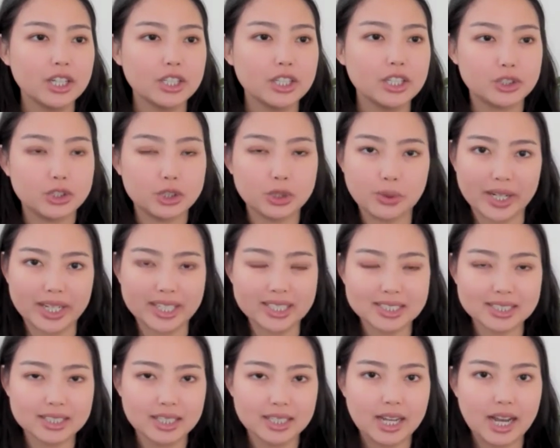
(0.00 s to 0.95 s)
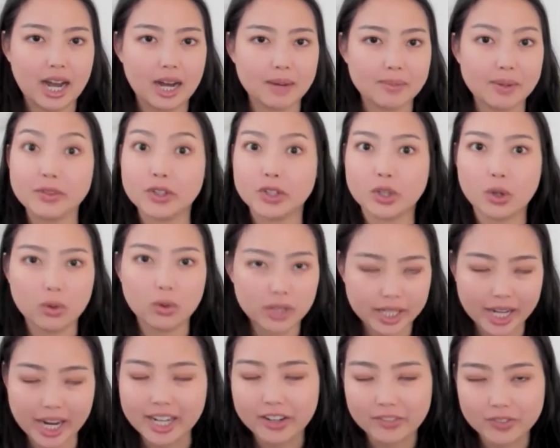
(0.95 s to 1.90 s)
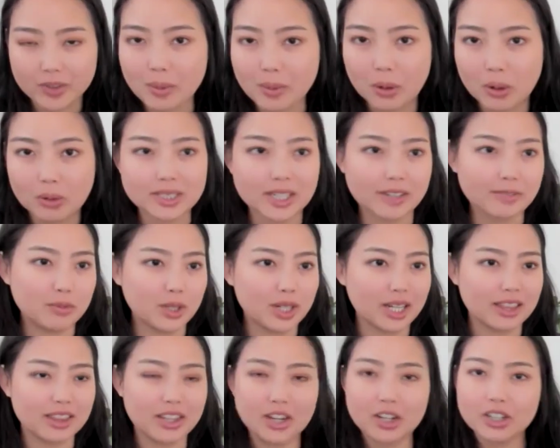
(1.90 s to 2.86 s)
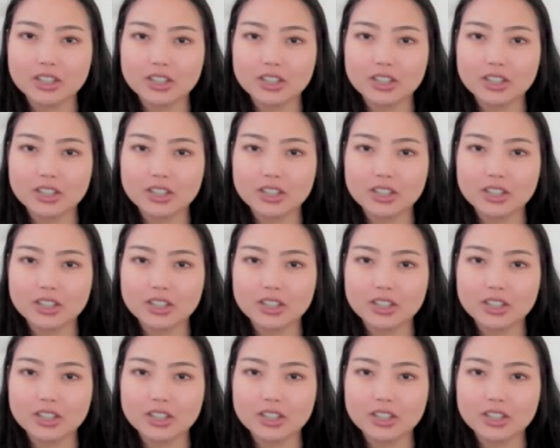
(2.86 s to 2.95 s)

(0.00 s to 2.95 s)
to it. If you don't like any of the posts I've put in there,